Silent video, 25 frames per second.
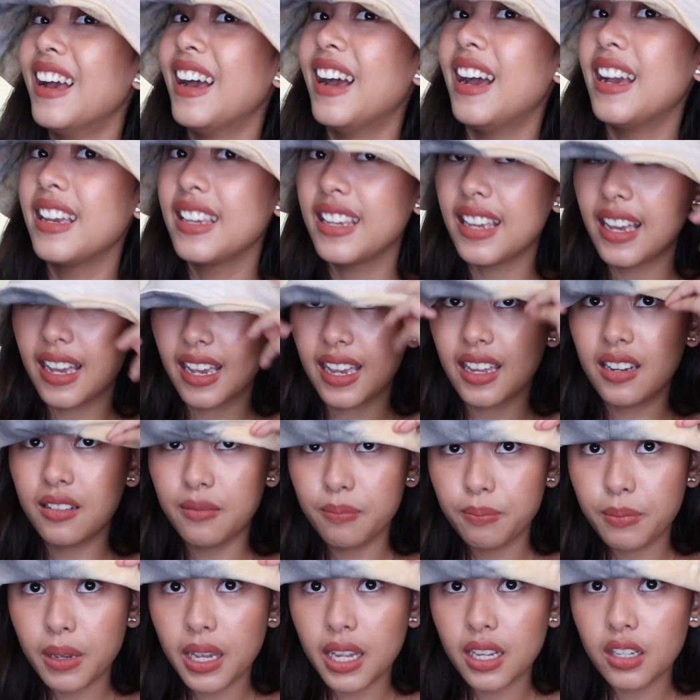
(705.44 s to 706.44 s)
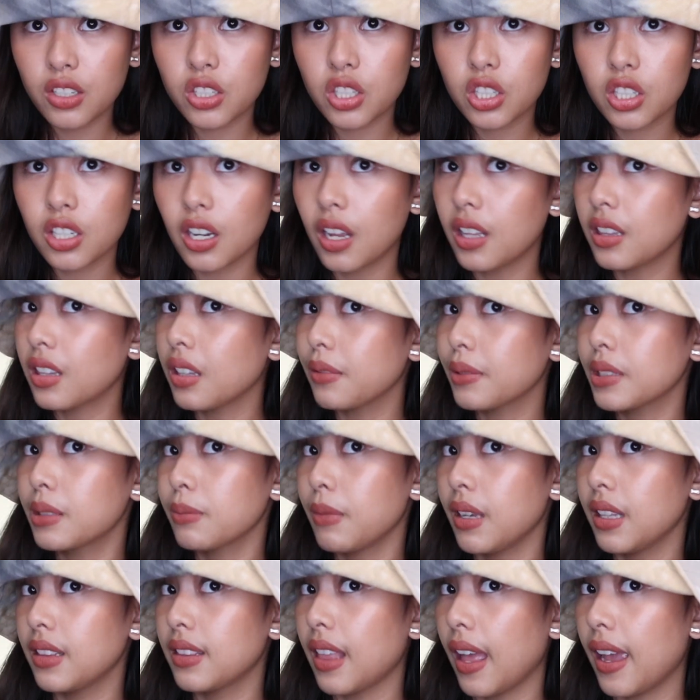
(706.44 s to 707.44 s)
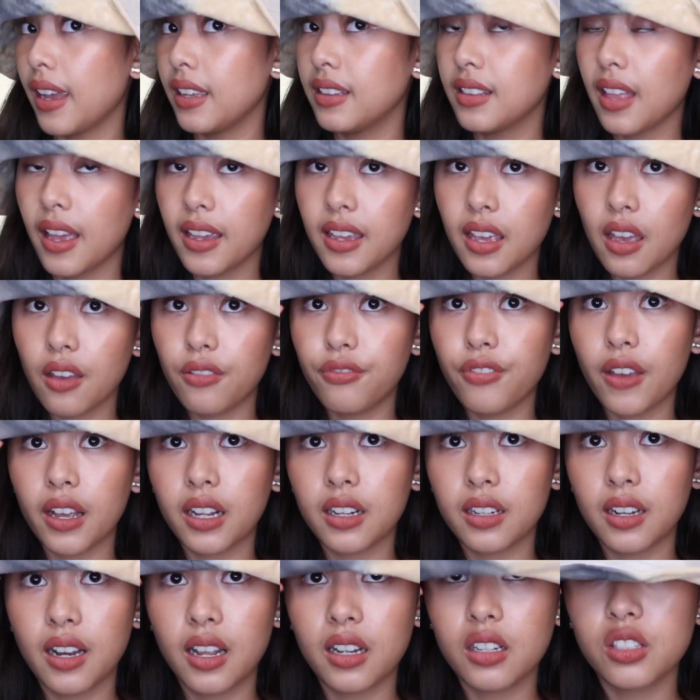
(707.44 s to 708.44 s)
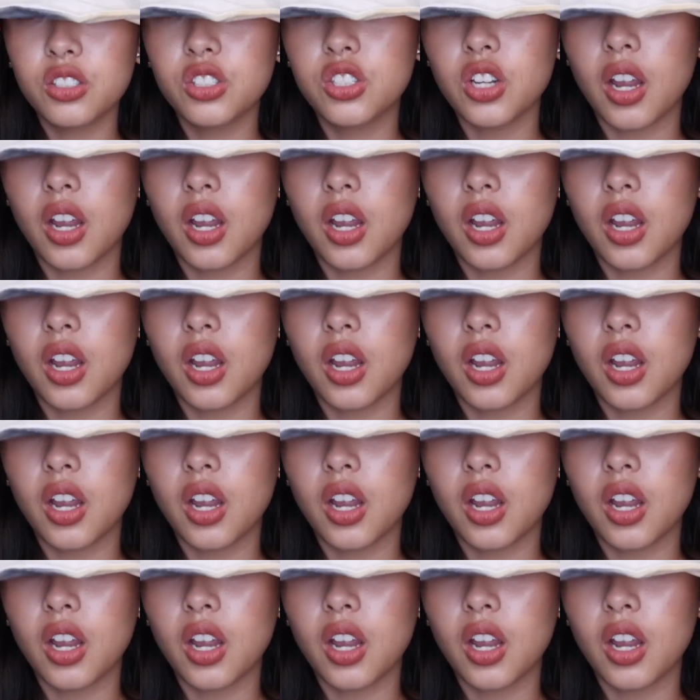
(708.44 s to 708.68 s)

Ayan, beige siya, tapos may tie-dye effect lang